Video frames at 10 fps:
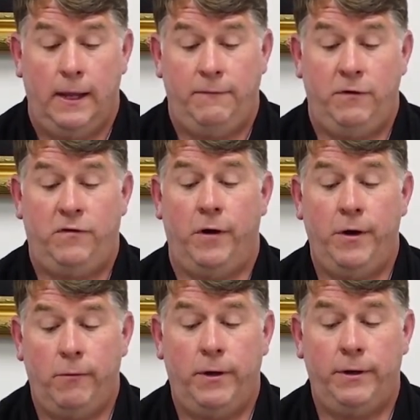If you show
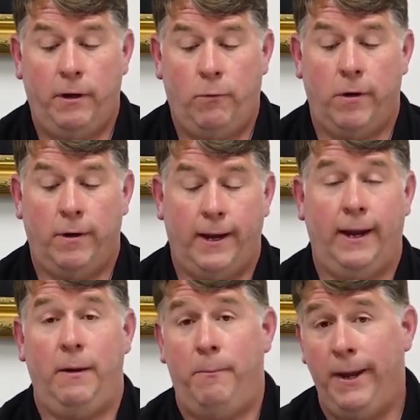you're willing to work
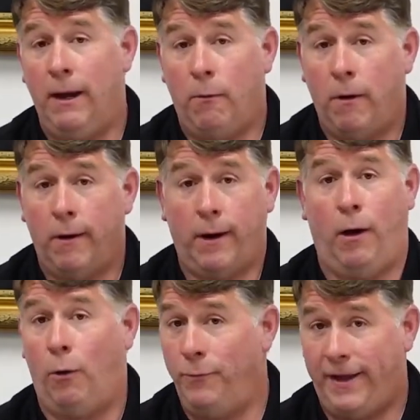and can be at work
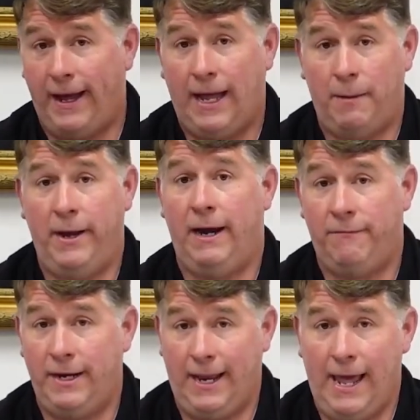on time
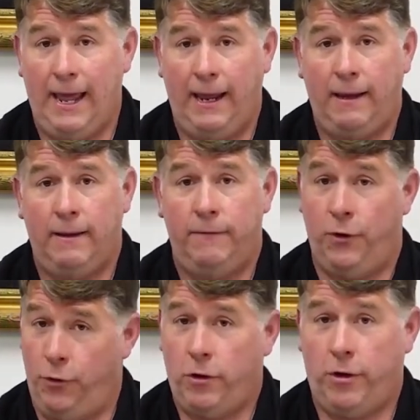every day,
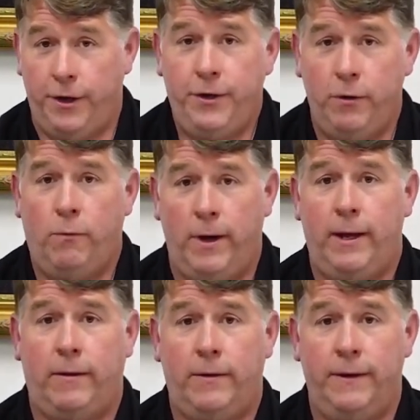then you're going to do
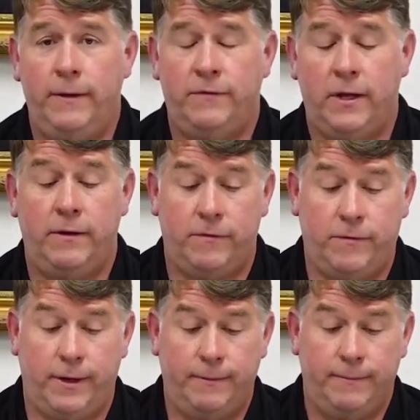well in this industry.